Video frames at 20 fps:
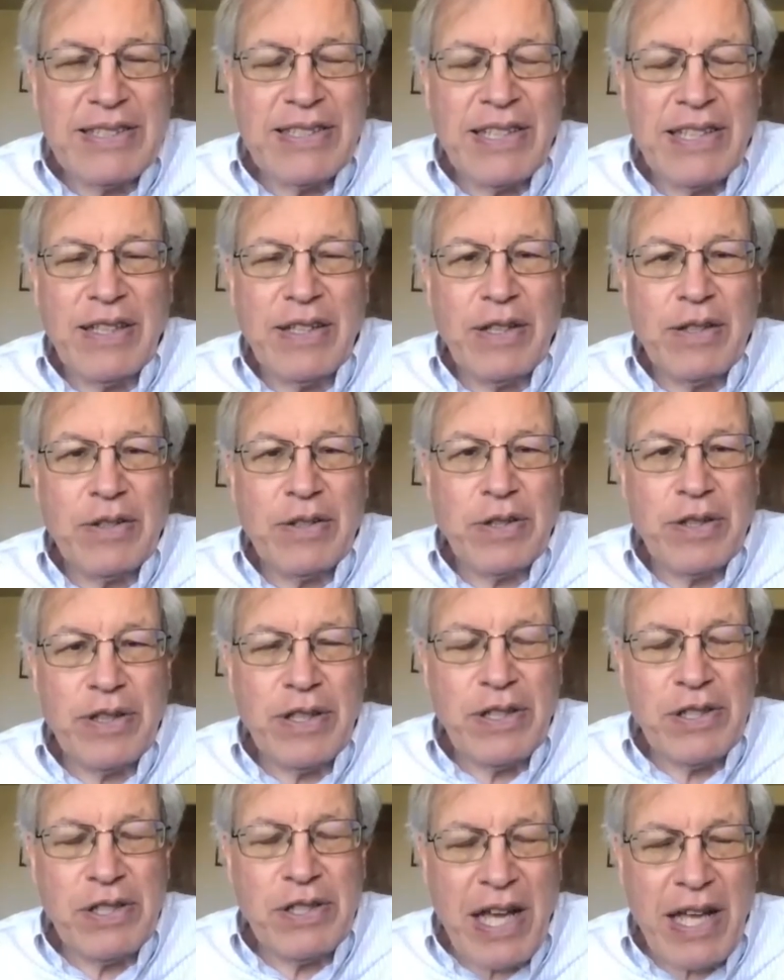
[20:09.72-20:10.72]
and the
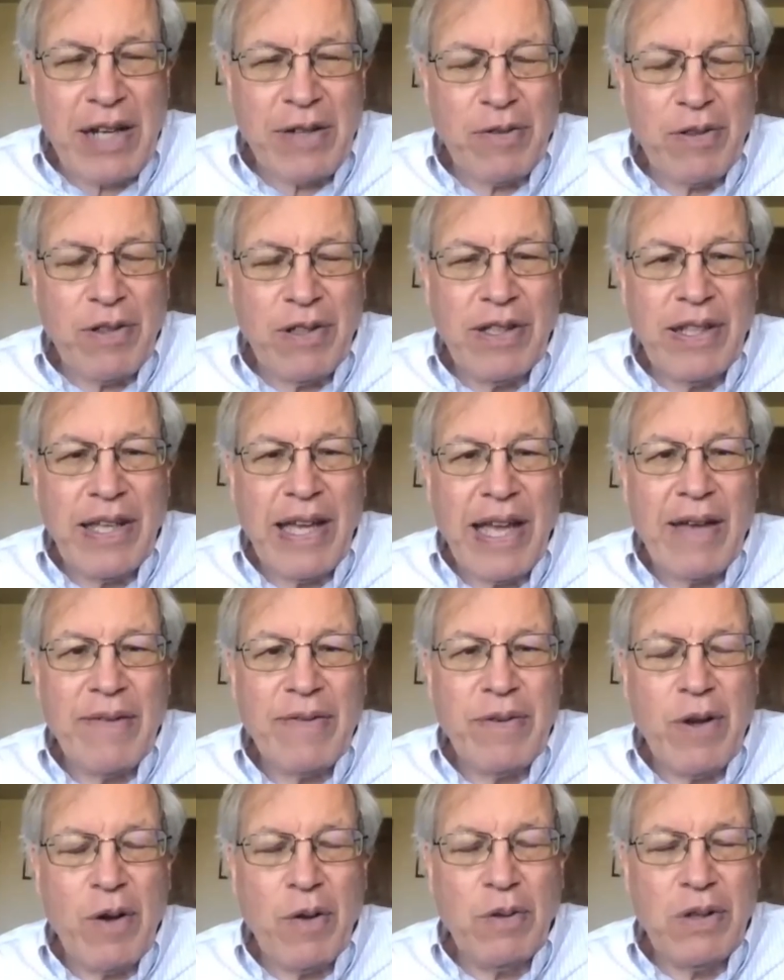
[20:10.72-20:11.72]
attorney general have
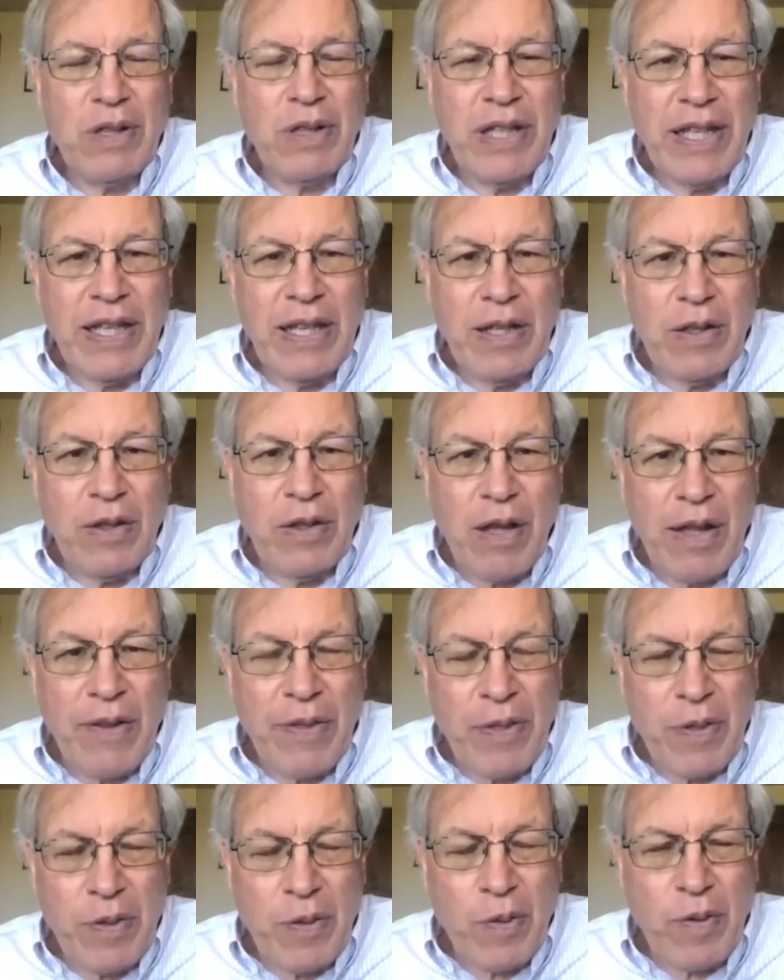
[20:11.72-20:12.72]
no legal
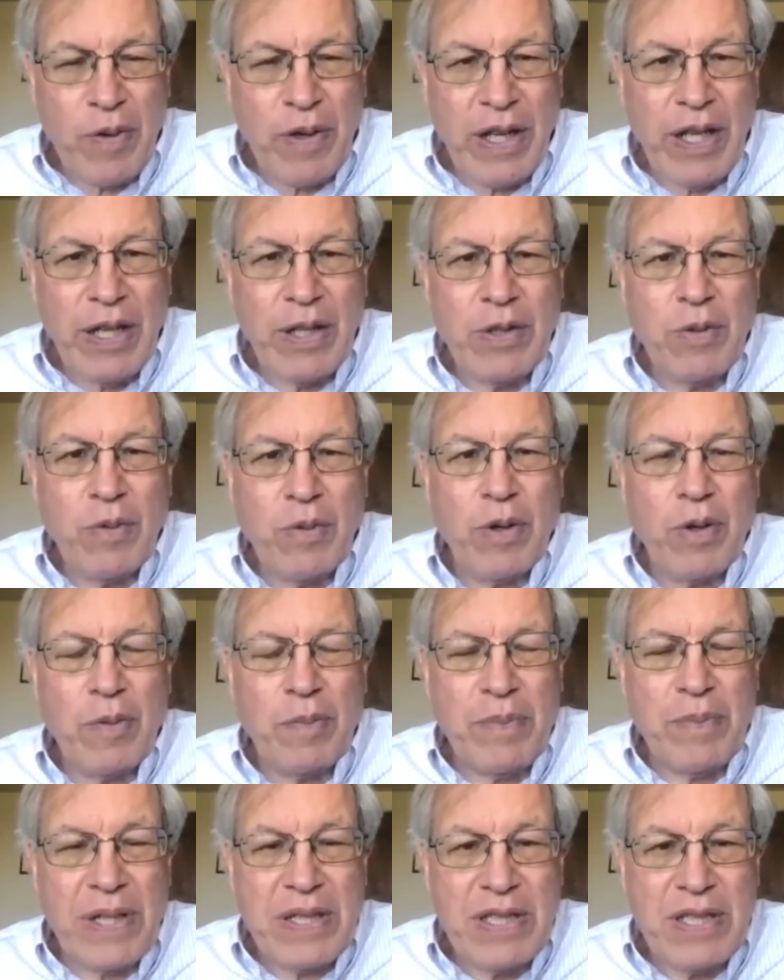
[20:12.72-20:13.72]
authority to order
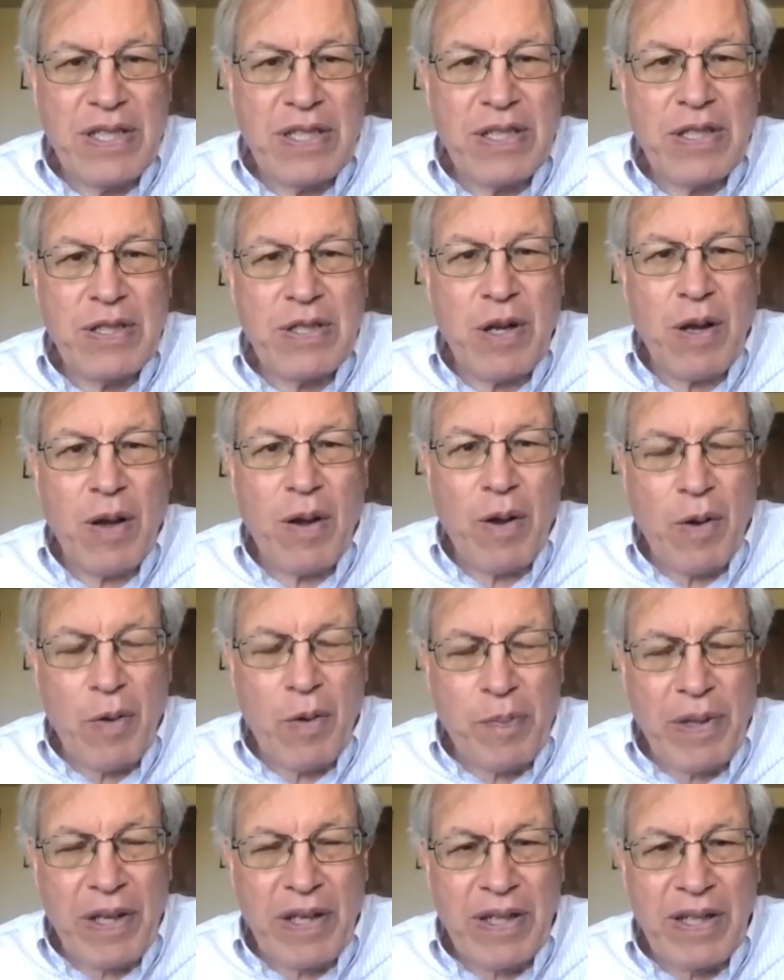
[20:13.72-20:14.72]
businesses to
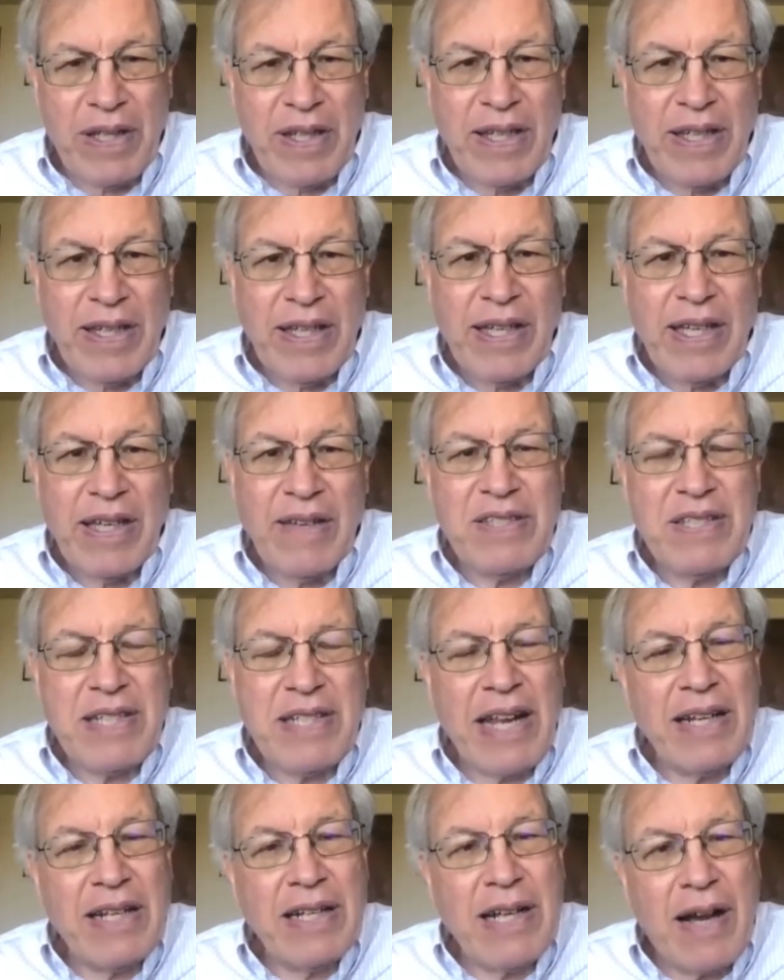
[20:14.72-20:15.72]
open. The
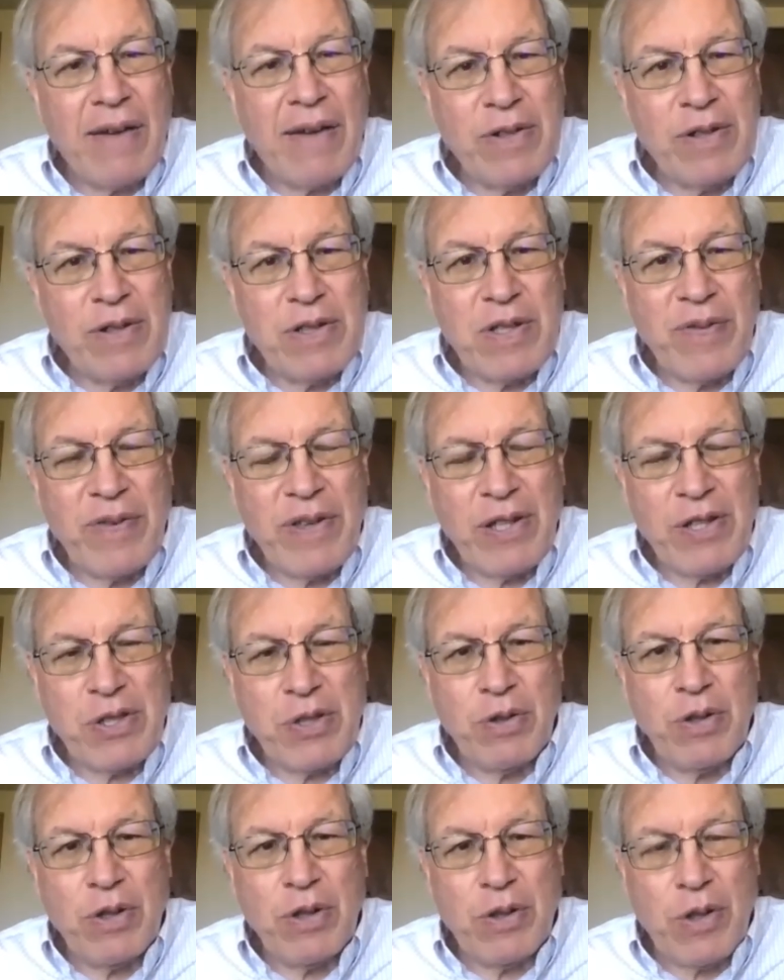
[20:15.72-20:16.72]
state governors have
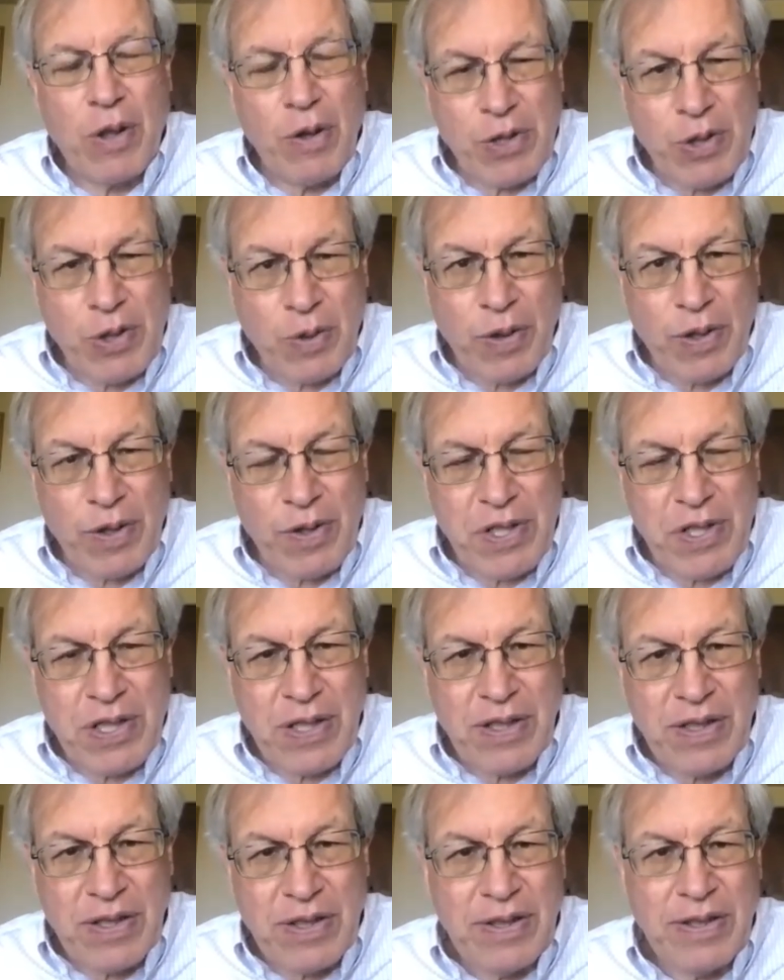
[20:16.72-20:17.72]
issued closure orders,
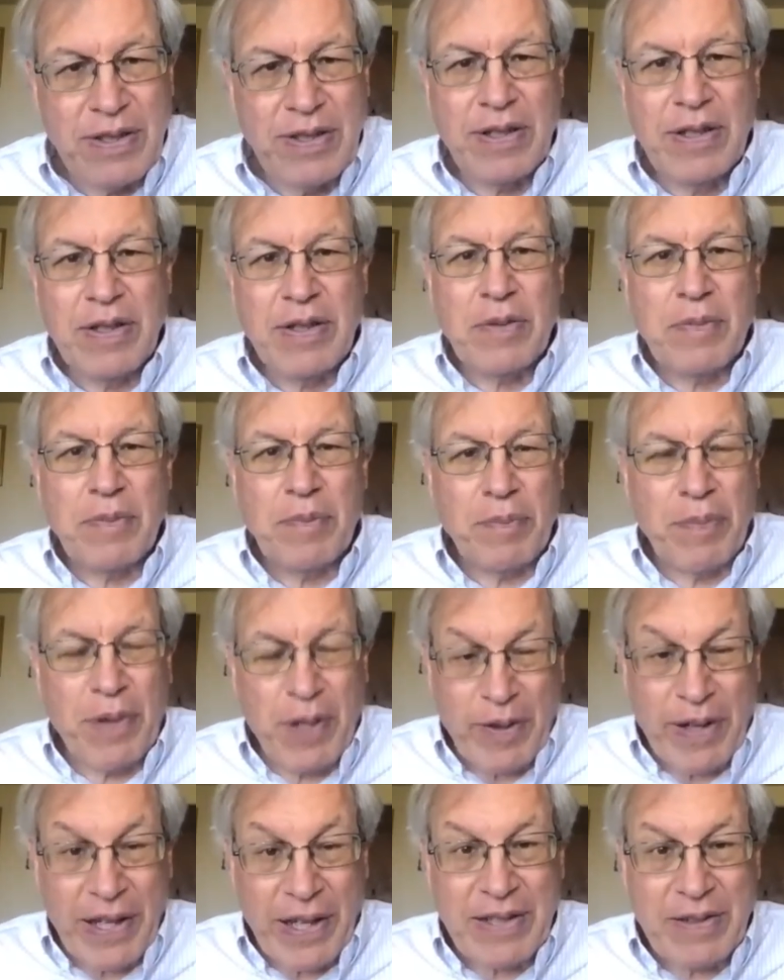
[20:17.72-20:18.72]

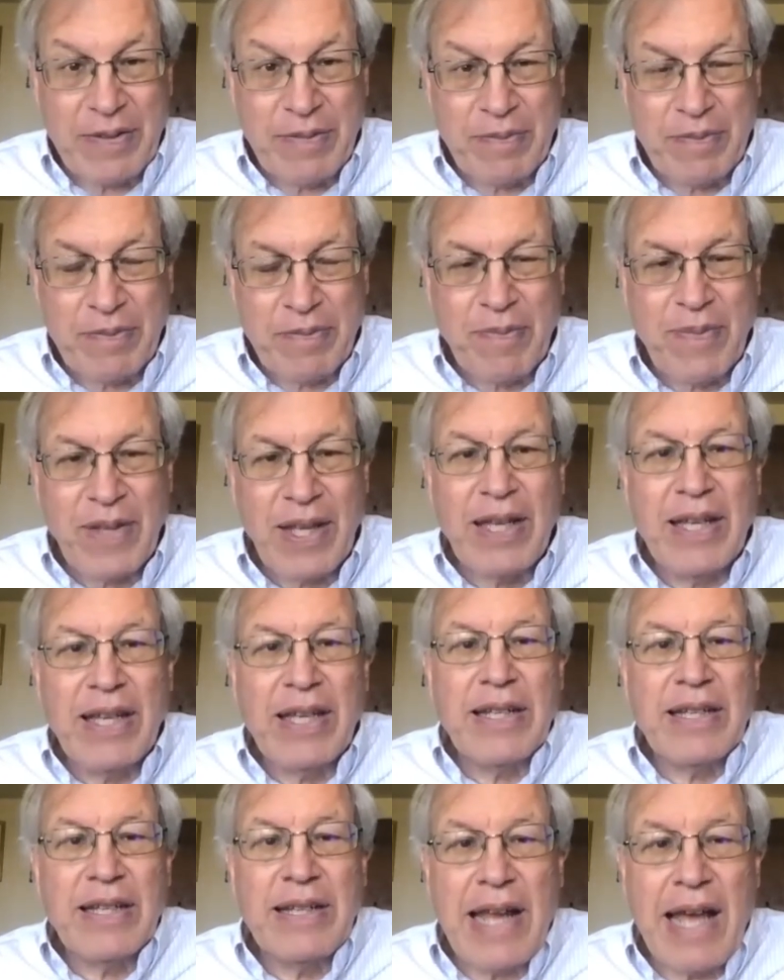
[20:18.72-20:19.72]
period.
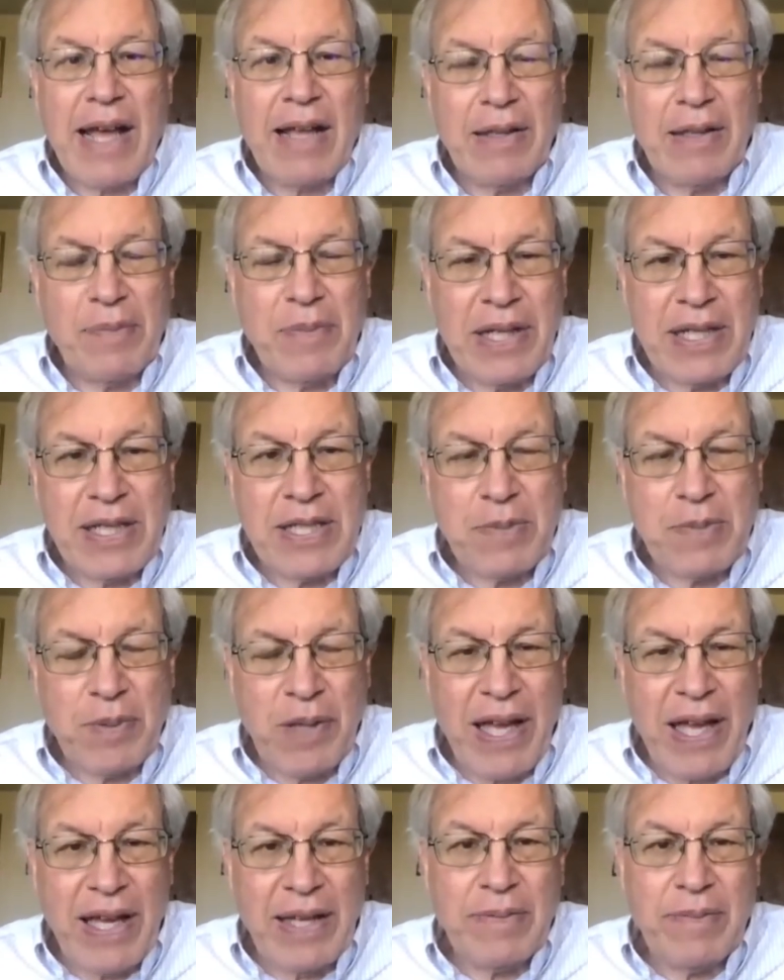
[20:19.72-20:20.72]
Now, let me
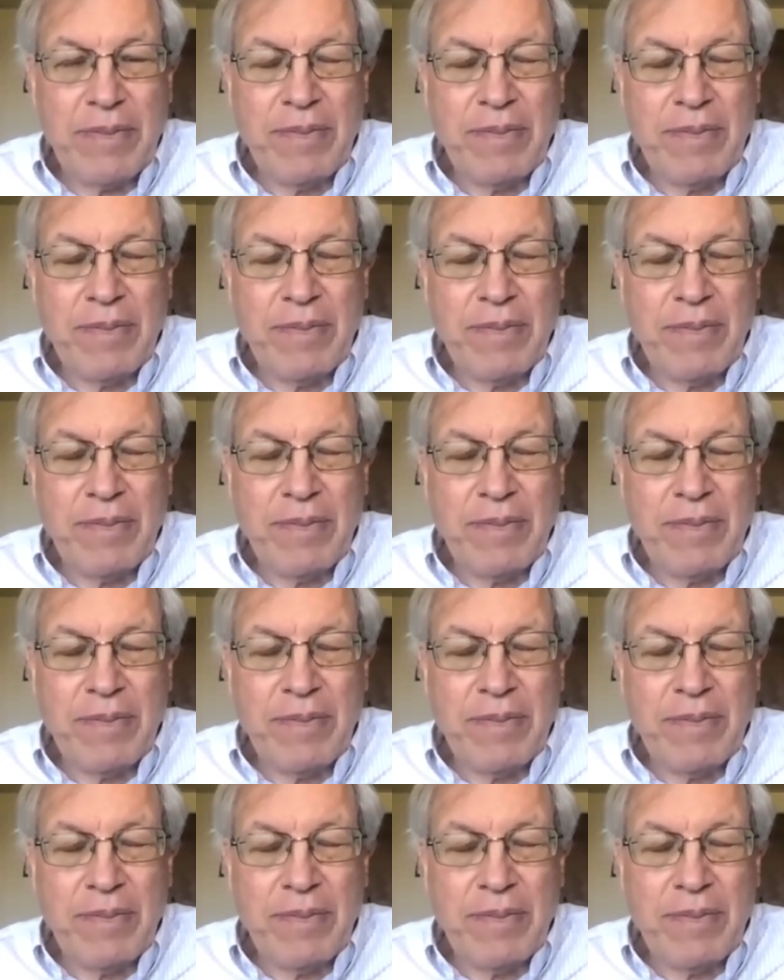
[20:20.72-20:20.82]
explain.